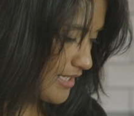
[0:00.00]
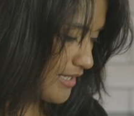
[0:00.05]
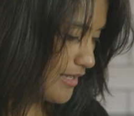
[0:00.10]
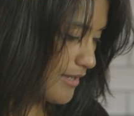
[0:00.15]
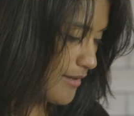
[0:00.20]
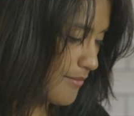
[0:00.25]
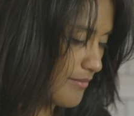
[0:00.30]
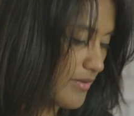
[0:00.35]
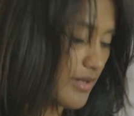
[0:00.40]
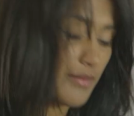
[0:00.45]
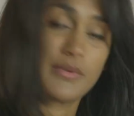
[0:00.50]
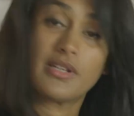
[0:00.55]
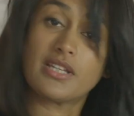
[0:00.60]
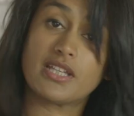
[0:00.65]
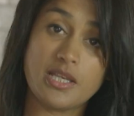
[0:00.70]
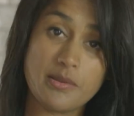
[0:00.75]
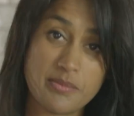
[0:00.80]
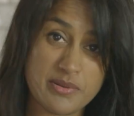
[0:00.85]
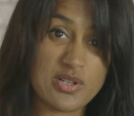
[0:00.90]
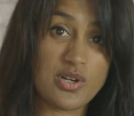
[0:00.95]
I'm going to
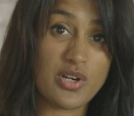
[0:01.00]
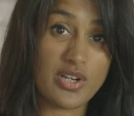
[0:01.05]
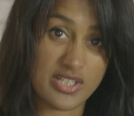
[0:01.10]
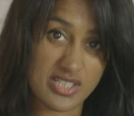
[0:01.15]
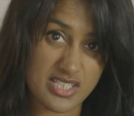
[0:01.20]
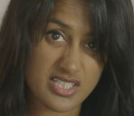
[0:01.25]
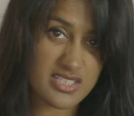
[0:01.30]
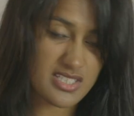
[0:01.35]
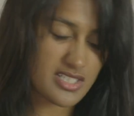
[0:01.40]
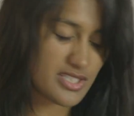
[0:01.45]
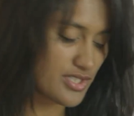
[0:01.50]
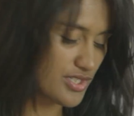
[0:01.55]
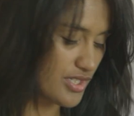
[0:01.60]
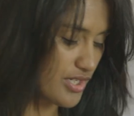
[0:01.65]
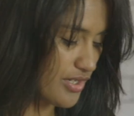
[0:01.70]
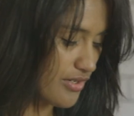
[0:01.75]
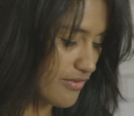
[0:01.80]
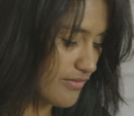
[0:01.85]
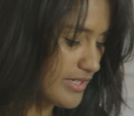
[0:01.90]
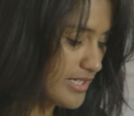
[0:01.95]
keep an eye on it and
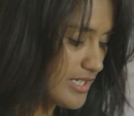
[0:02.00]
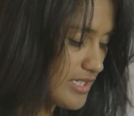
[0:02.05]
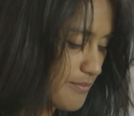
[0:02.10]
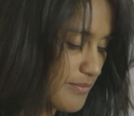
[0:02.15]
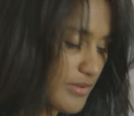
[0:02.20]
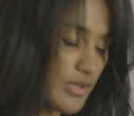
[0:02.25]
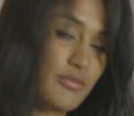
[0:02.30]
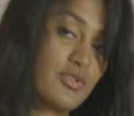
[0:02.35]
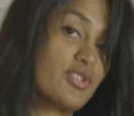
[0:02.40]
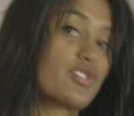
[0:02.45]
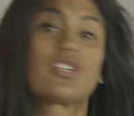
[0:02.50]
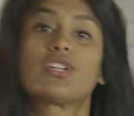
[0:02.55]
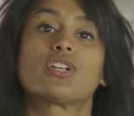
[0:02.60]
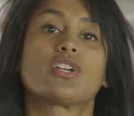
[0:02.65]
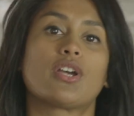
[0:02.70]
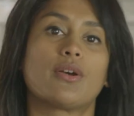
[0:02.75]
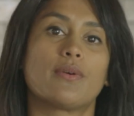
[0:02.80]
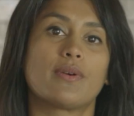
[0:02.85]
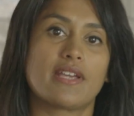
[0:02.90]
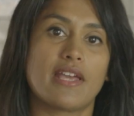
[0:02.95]
stir it, but I'm just going to
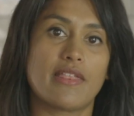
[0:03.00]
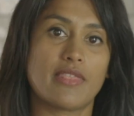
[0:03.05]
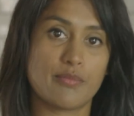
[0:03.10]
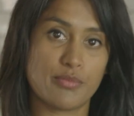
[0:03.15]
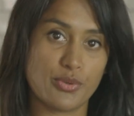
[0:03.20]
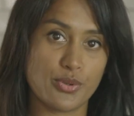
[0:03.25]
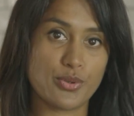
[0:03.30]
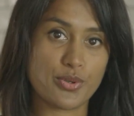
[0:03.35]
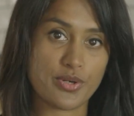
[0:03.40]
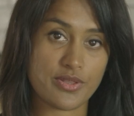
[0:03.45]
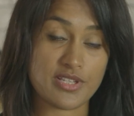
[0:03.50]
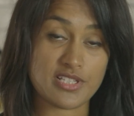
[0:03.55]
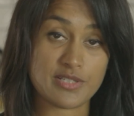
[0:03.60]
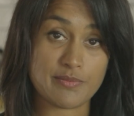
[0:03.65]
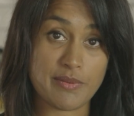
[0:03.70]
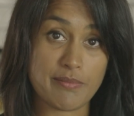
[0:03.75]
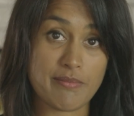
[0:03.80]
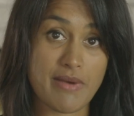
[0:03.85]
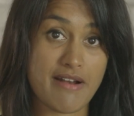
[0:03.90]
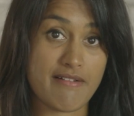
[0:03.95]
go and get the pork that's
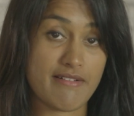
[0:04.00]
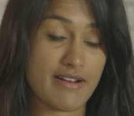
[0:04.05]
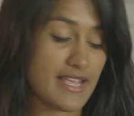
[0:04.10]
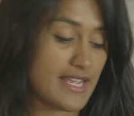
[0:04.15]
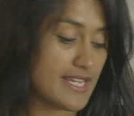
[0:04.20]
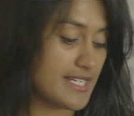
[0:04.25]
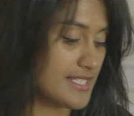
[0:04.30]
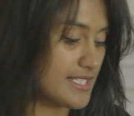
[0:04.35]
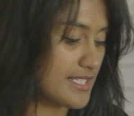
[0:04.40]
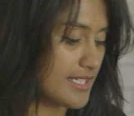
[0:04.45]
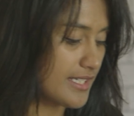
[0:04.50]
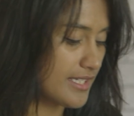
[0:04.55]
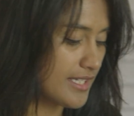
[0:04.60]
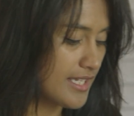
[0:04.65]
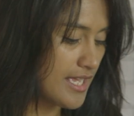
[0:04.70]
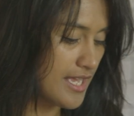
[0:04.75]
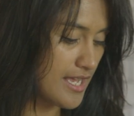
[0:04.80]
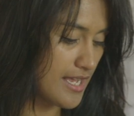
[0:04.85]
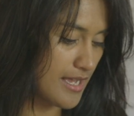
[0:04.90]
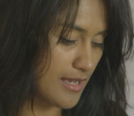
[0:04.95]
been marinating
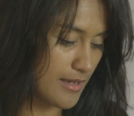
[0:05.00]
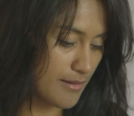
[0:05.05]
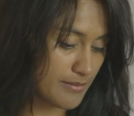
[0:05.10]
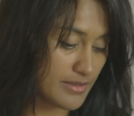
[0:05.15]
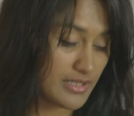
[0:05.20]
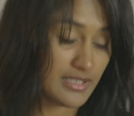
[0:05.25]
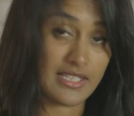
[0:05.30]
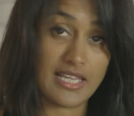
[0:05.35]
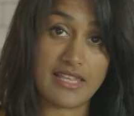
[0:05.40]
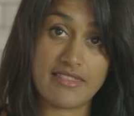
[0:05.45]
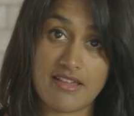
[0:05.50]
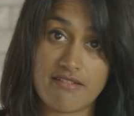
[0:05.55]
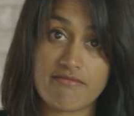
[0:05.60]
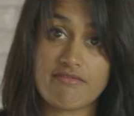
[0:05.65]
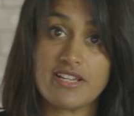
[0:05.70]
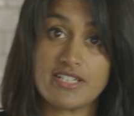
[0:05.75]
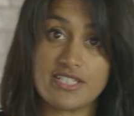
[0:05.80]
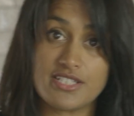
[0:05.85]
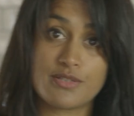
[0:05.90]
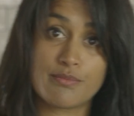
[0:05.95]
and get that
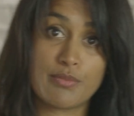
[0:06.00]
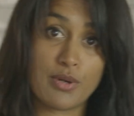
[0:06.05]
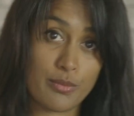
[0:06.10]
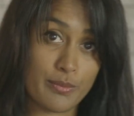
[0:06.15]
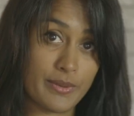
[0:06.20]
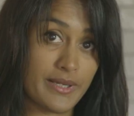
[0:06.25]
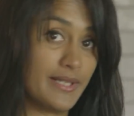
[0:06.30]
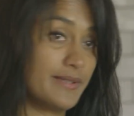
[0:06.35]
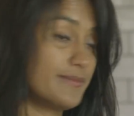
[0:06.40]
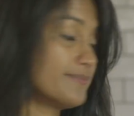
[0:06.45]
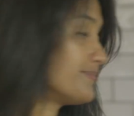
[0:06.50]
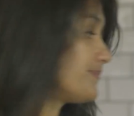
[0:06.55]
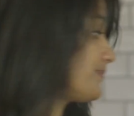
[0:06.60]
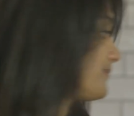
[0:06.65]
ready to pop in.